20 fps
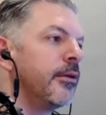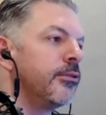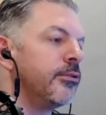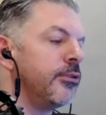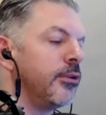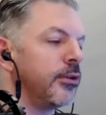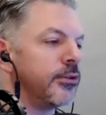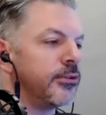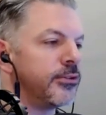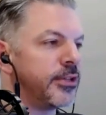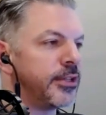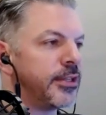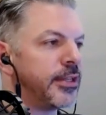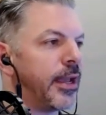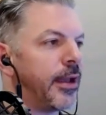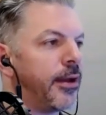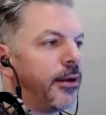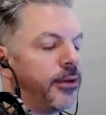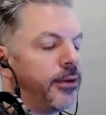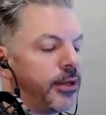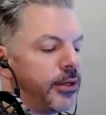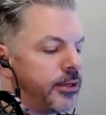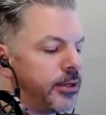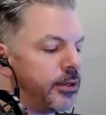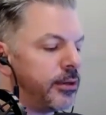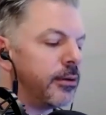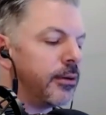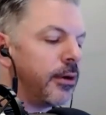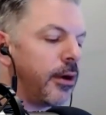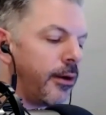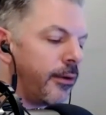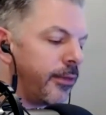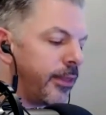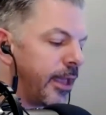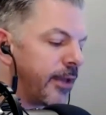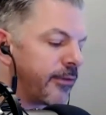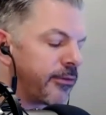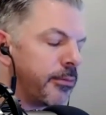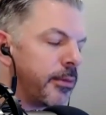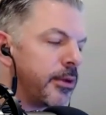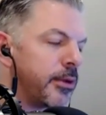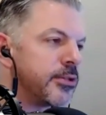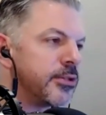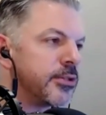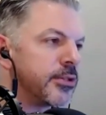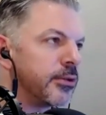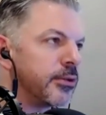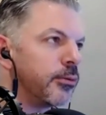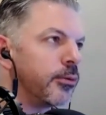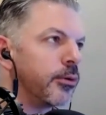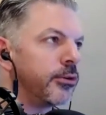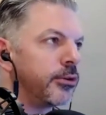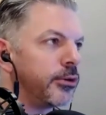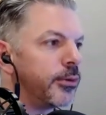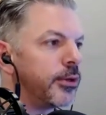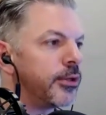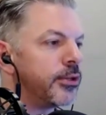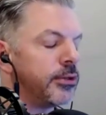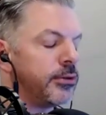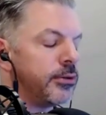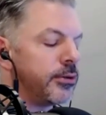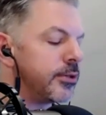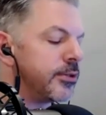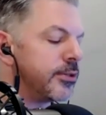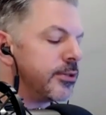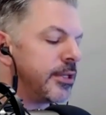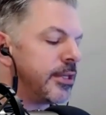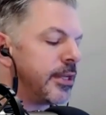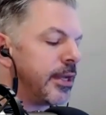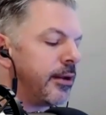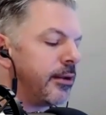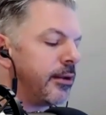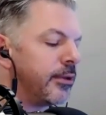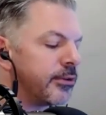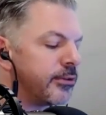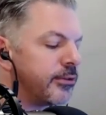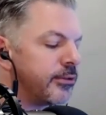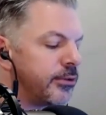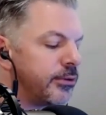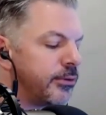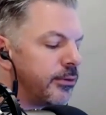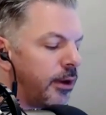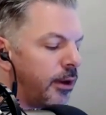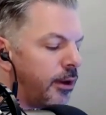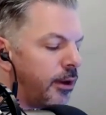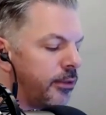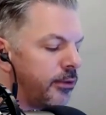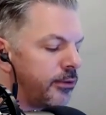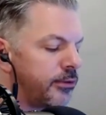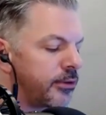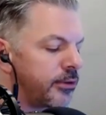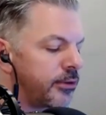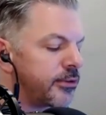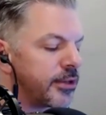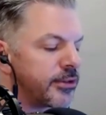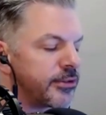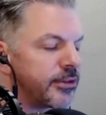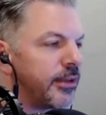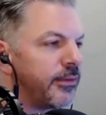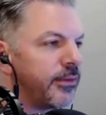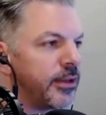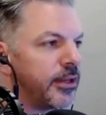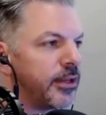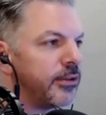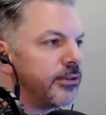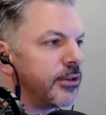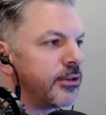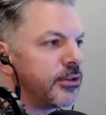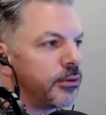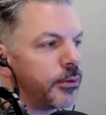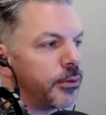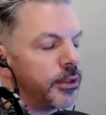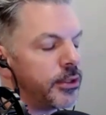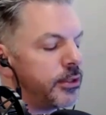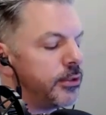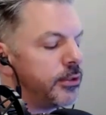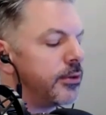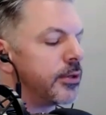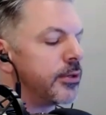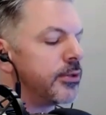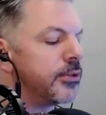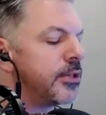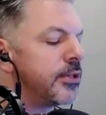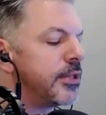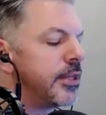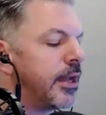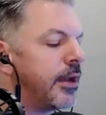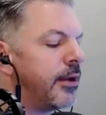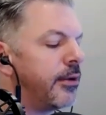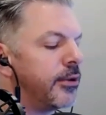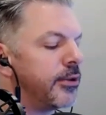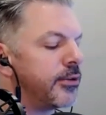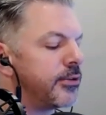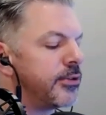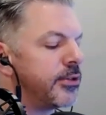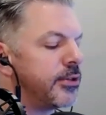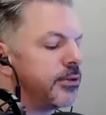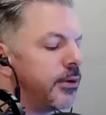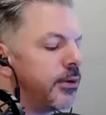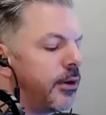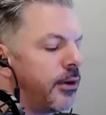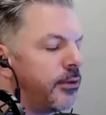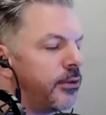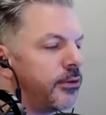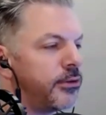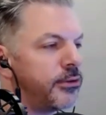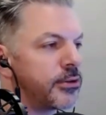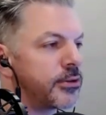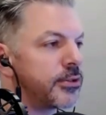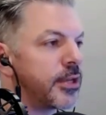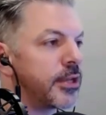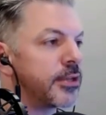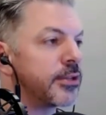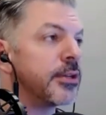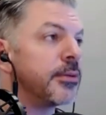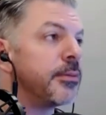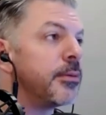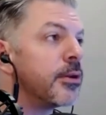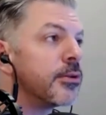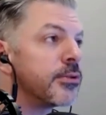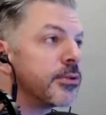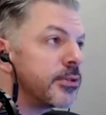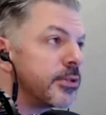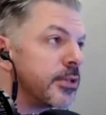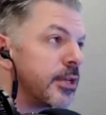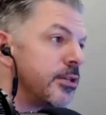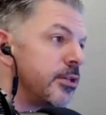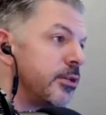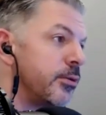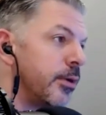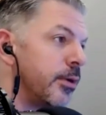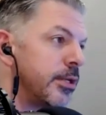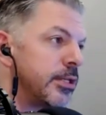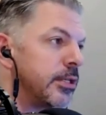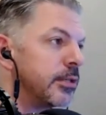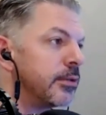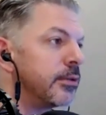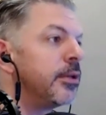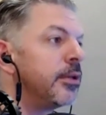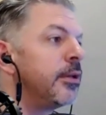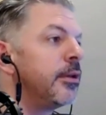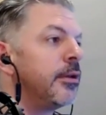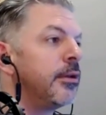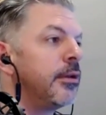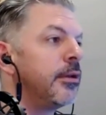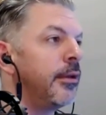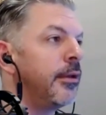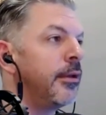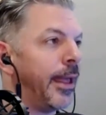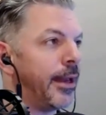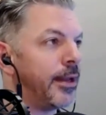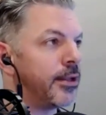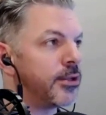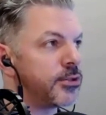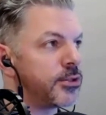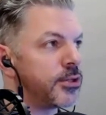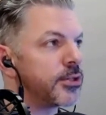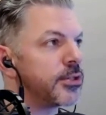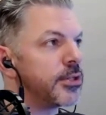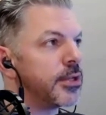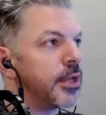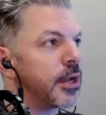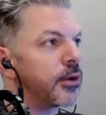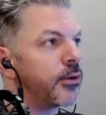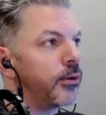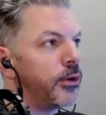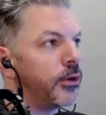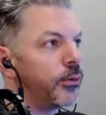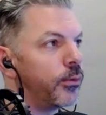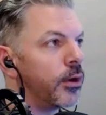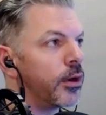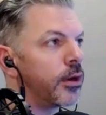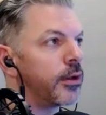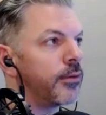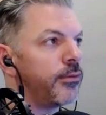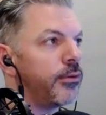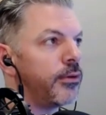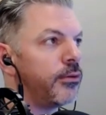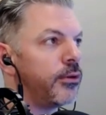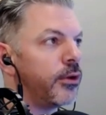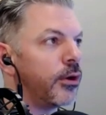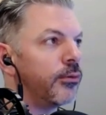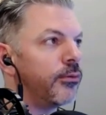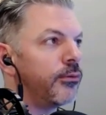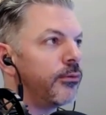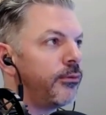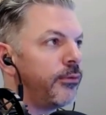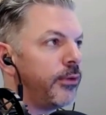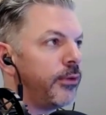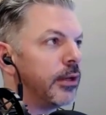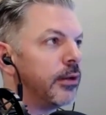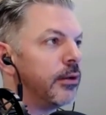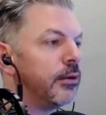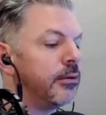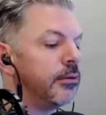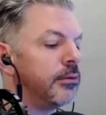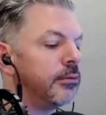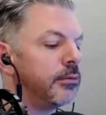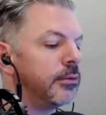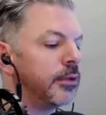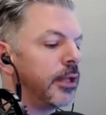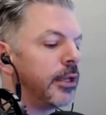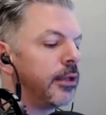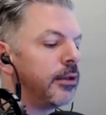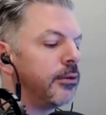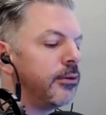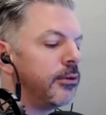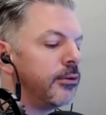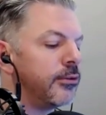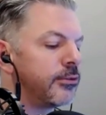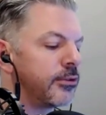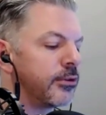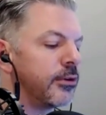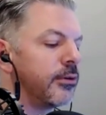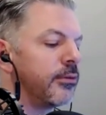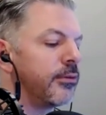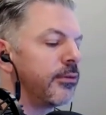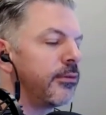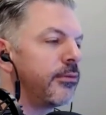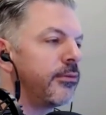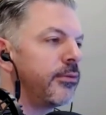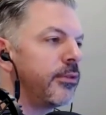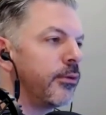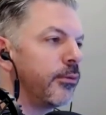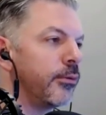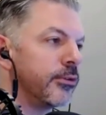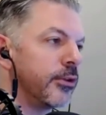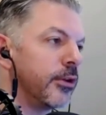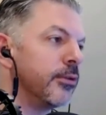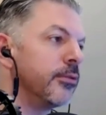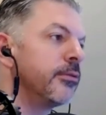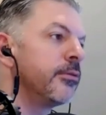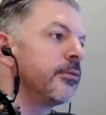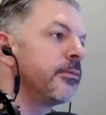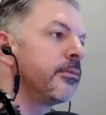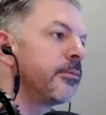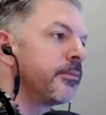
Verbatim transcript: So you can sit down and do all the affirmations in the world you want to. You can sit down and listen to all the success DVDs that you want to. You can sit down and listen to all the success hypnosis that you want to. And it's just not going to work if you don't feel like you deserve the result